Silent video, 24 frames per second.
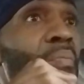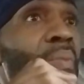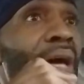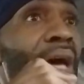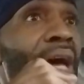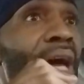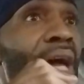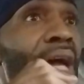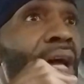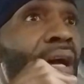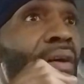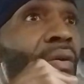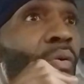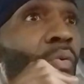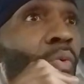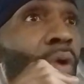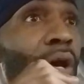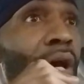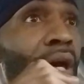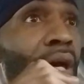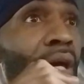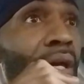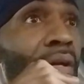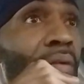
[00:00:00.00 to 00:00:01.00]
bag
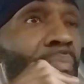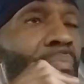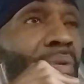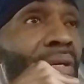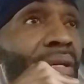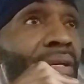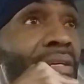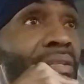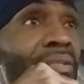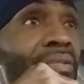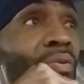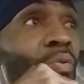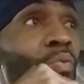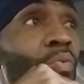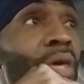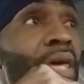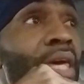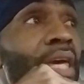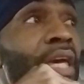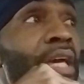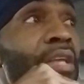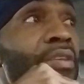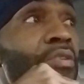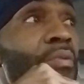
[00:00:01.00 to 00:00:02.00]
away because the
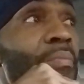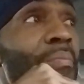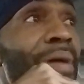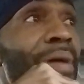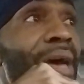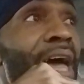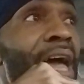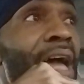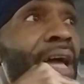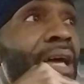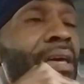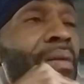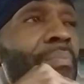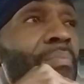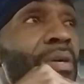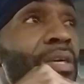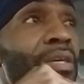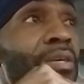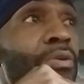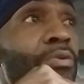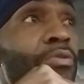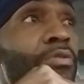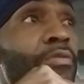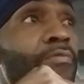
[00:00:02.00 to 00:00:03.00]
weekender bag could be
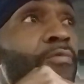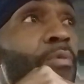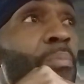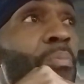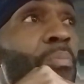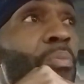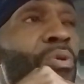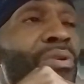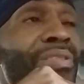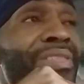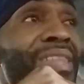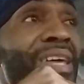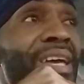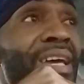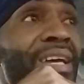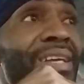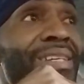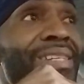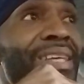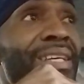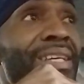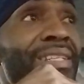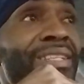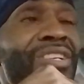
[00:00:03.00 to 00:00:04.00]
used for more
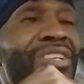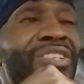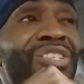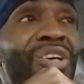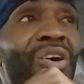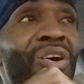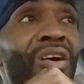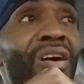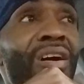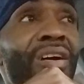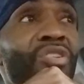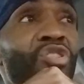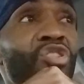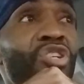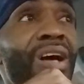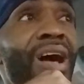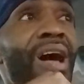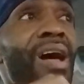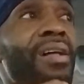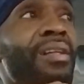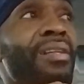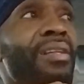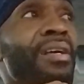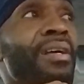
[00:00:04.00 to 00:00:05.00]
things. It's a dark
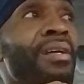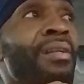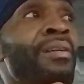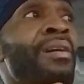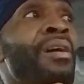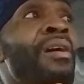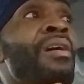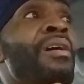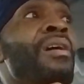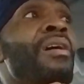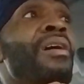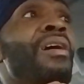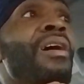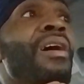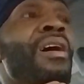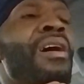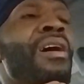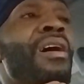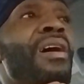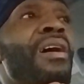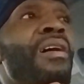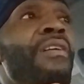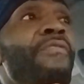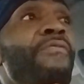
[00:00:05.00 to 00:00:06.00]
chocolate.
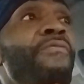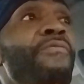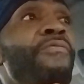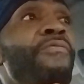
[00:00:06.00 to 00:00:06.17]
Uh,